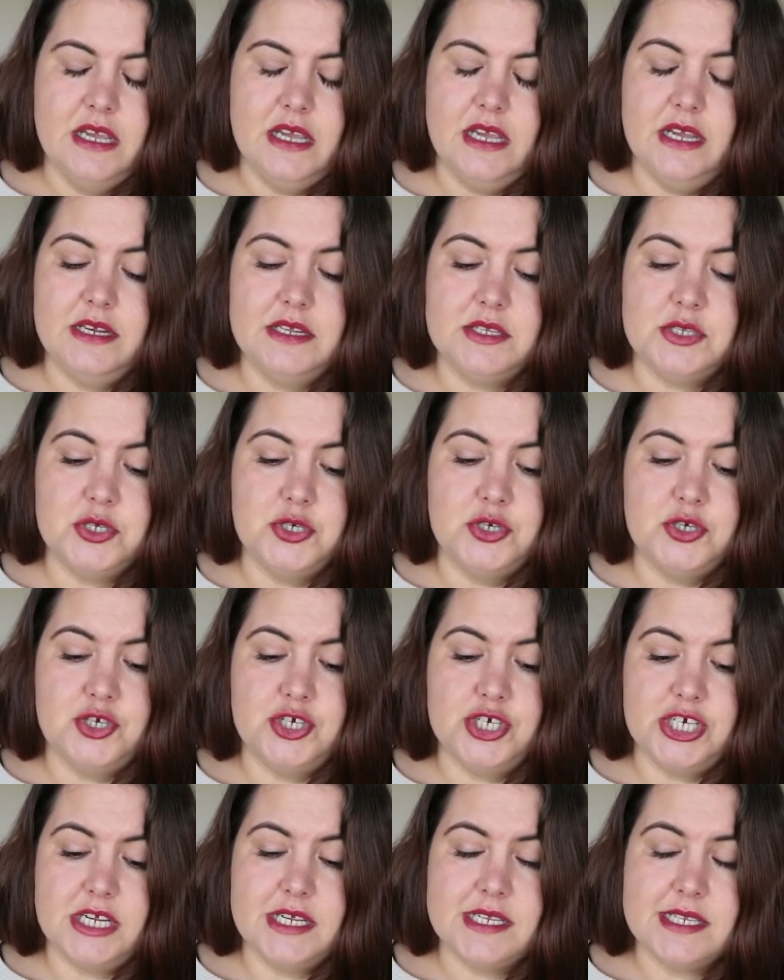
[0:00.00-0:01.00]
It's
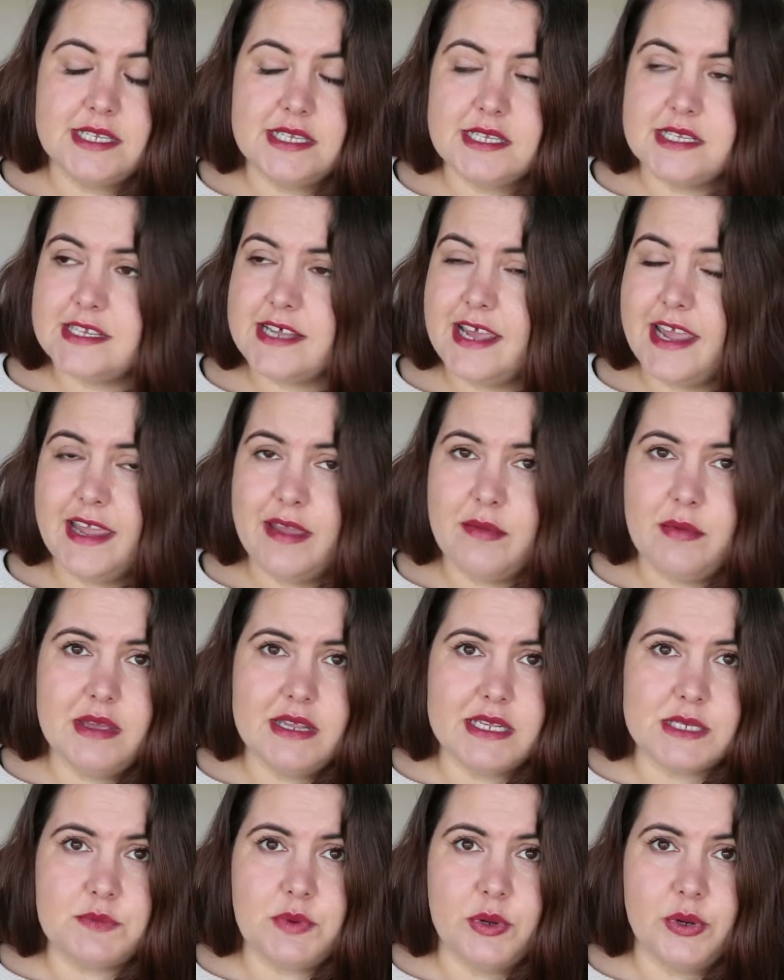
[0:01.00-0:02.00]
just the same
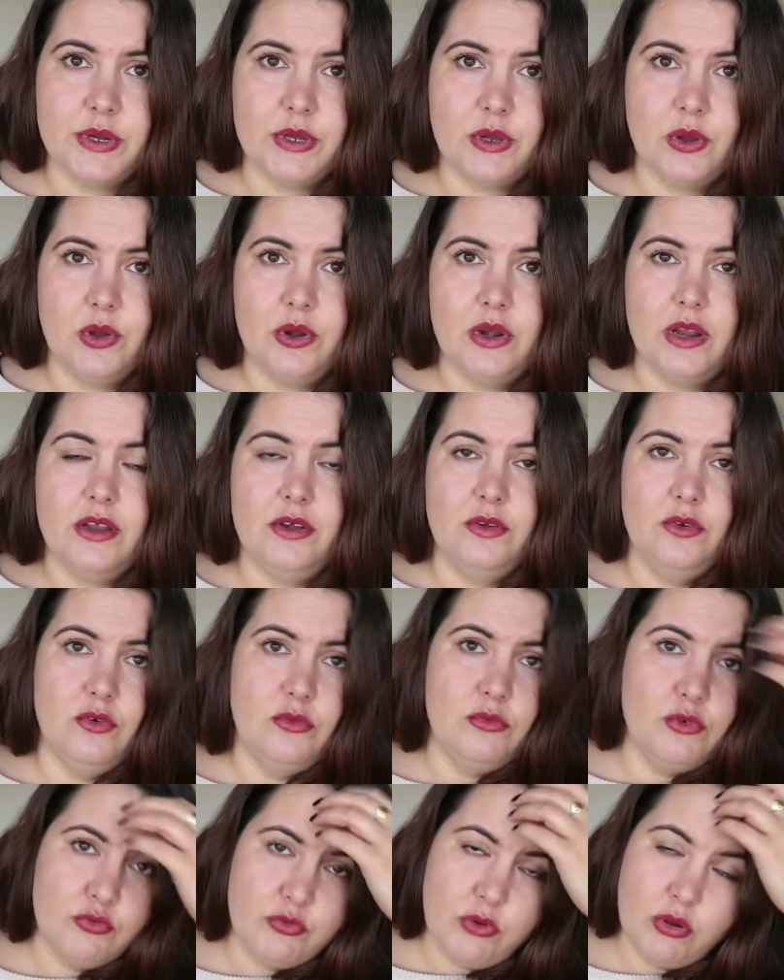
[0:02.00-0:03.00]
as putting on a
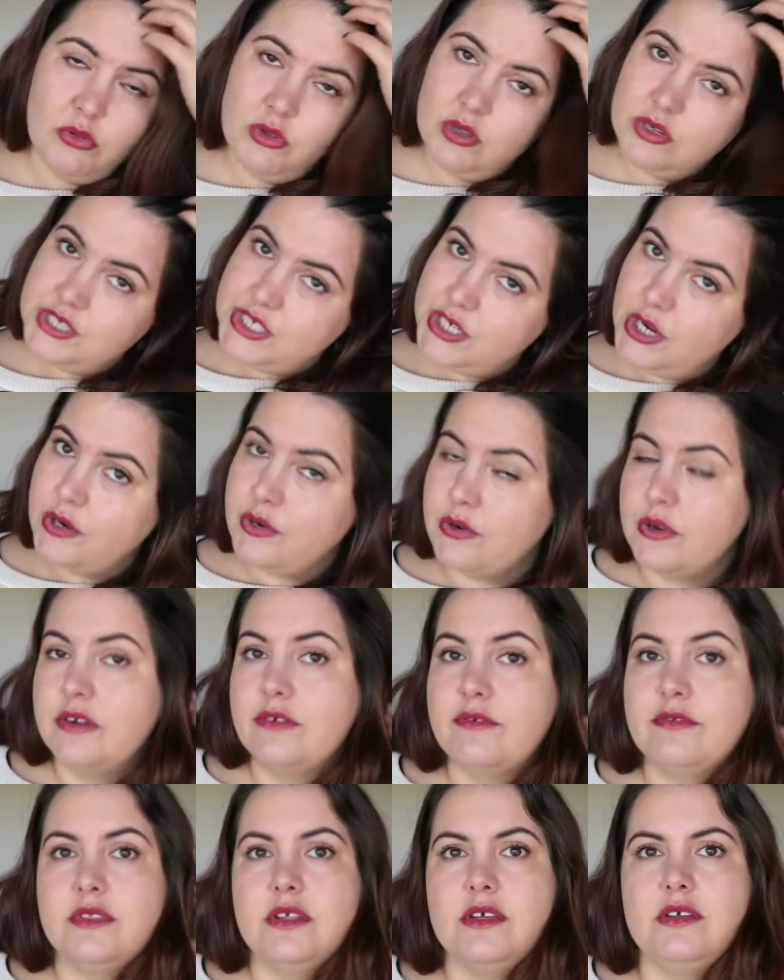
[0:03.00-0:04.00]
normal roll-on
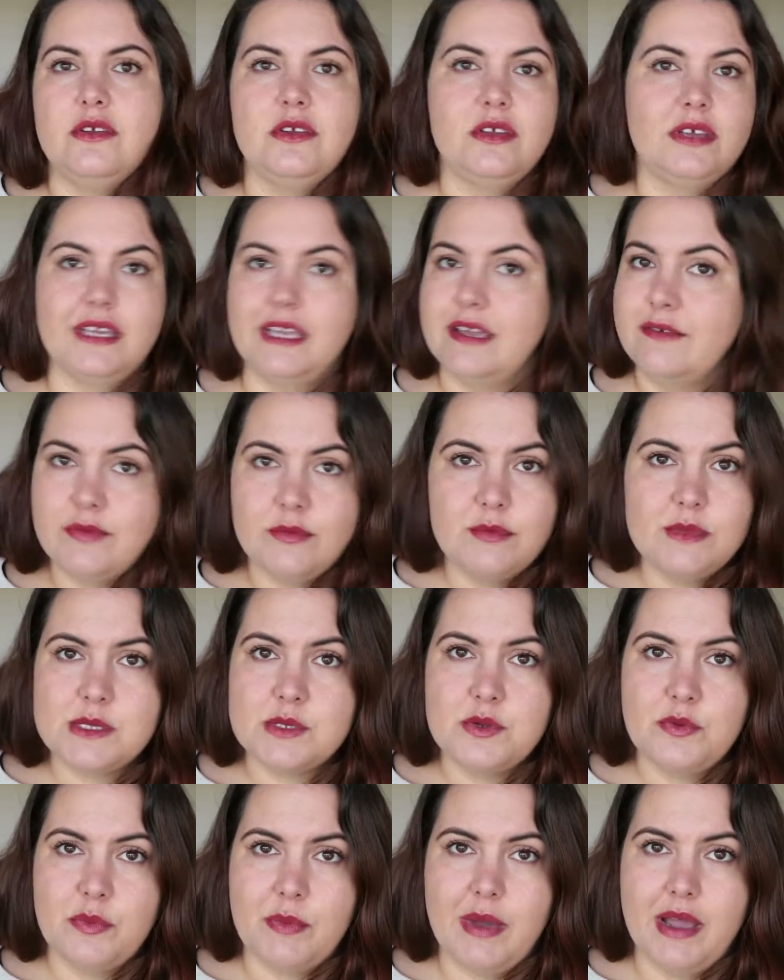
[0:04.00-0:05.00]
deodorant that you can get from the
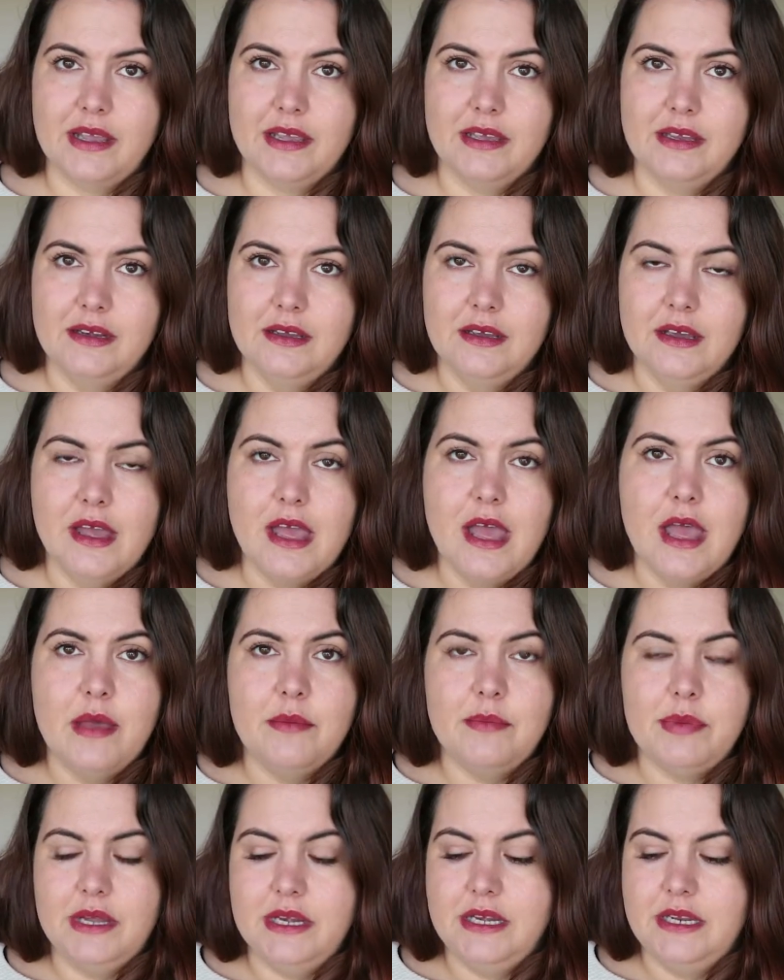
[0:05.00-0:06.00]
supermarket,
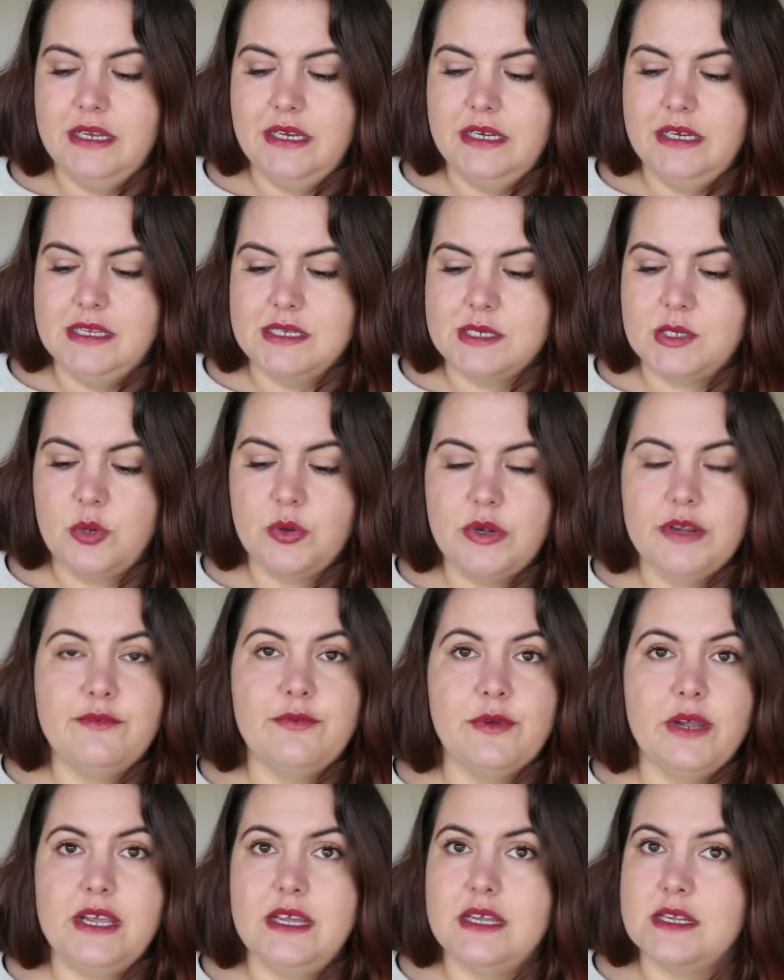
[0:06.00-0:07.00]
but it is
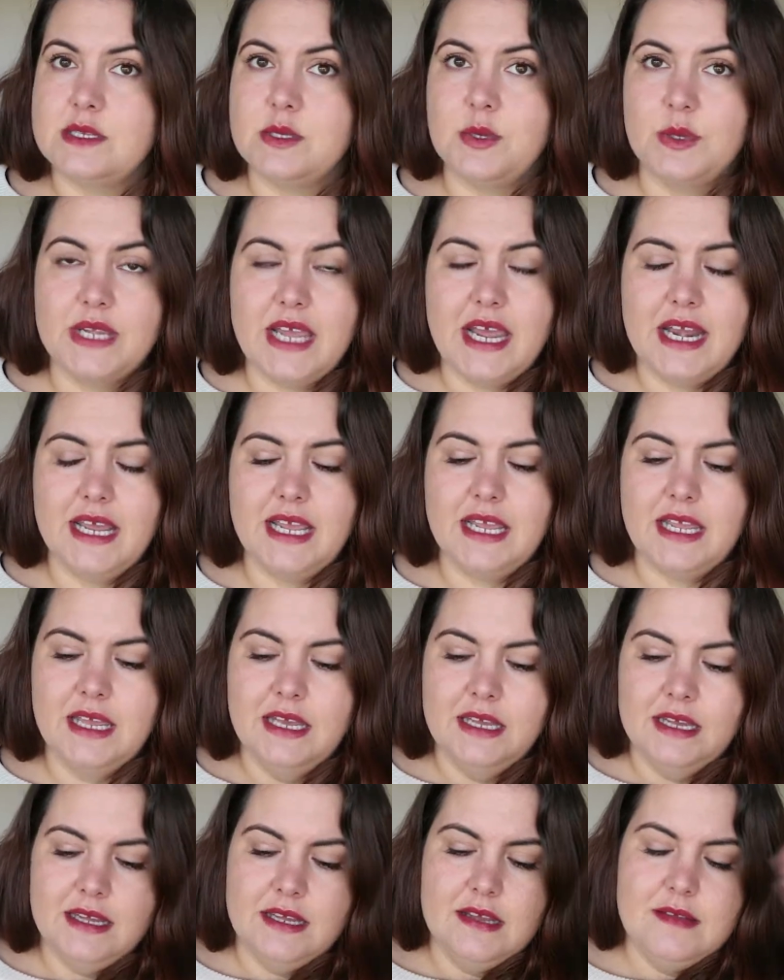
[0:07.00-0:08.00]
cruelty-free, it's organic,
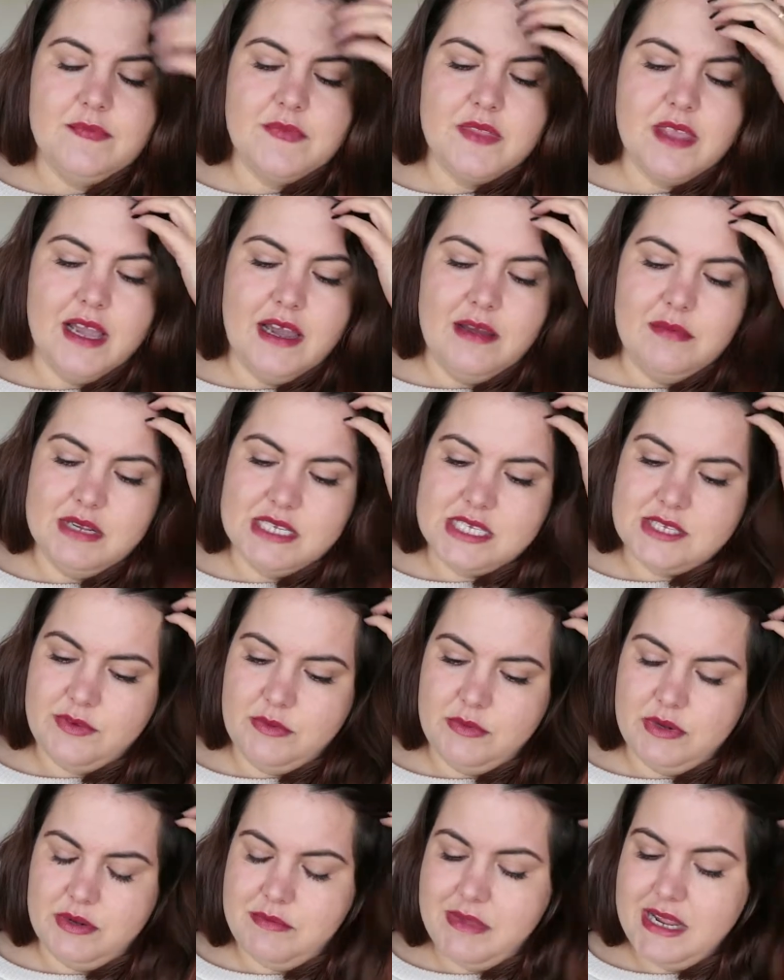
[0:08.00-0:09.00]
it's
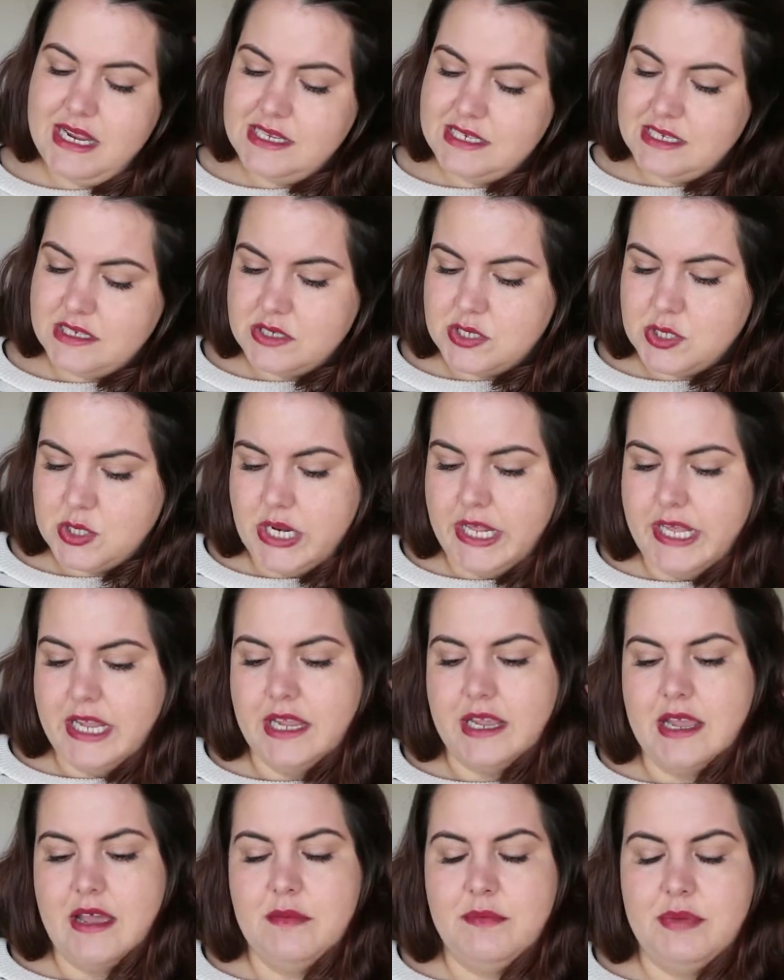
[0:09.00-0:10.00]
from an amazing
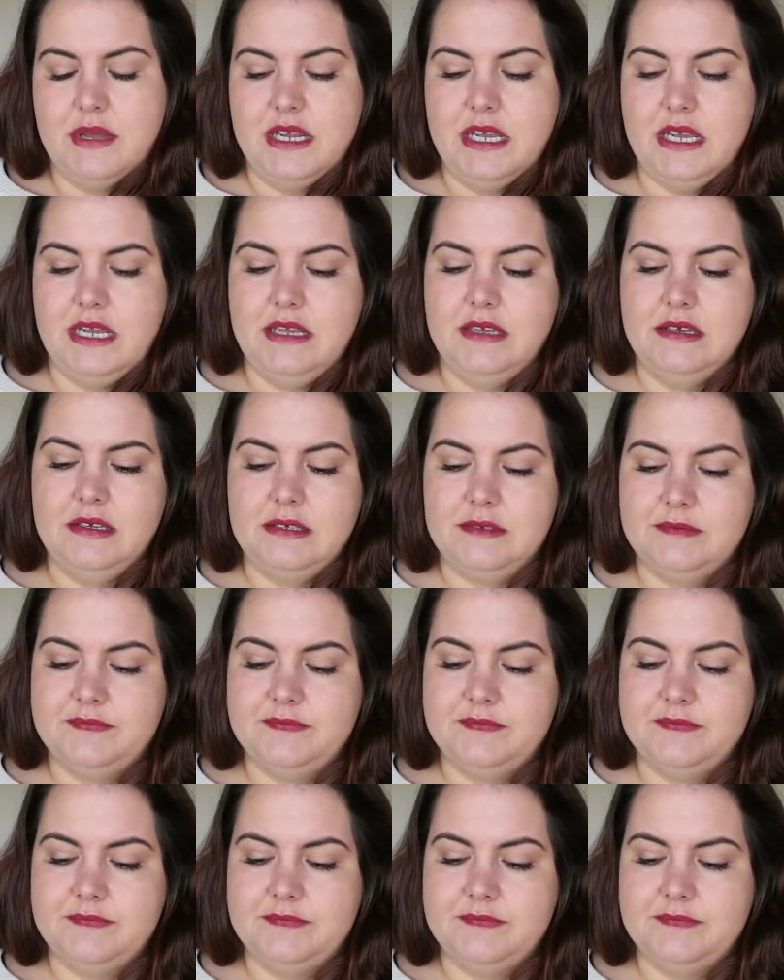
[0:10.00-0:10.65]
Australian company,